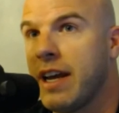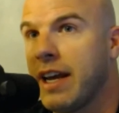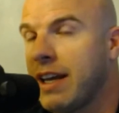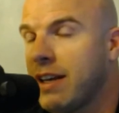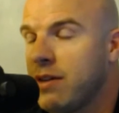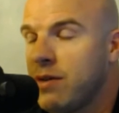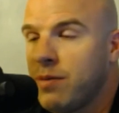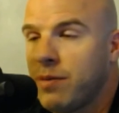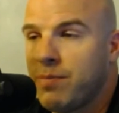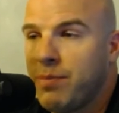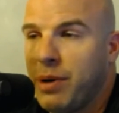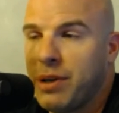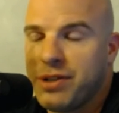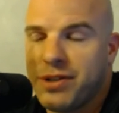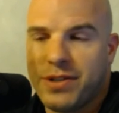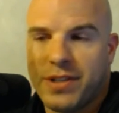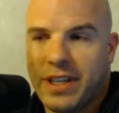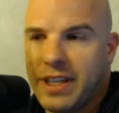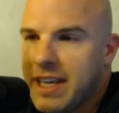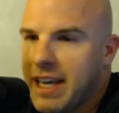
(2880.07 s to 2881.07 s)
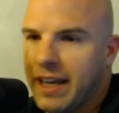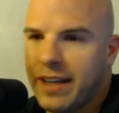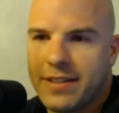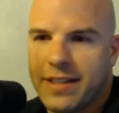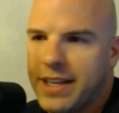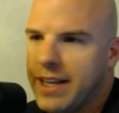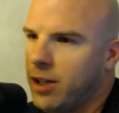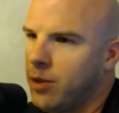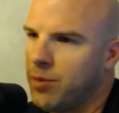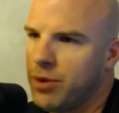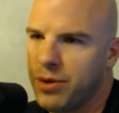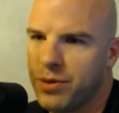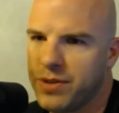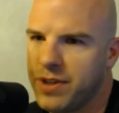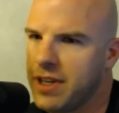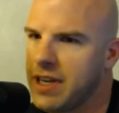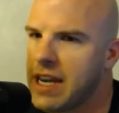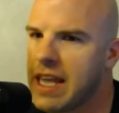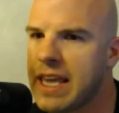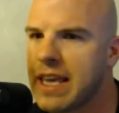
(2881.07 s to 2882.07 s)
fighting. I can do punches and kicks and
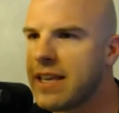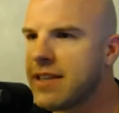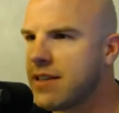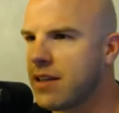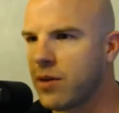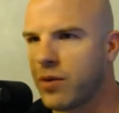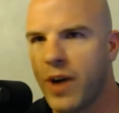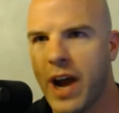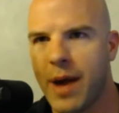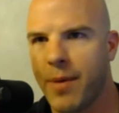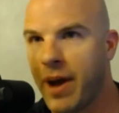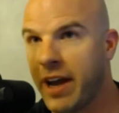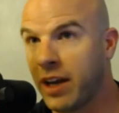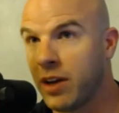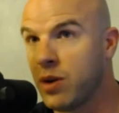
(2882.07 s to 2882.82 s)
elbows and knees and grab.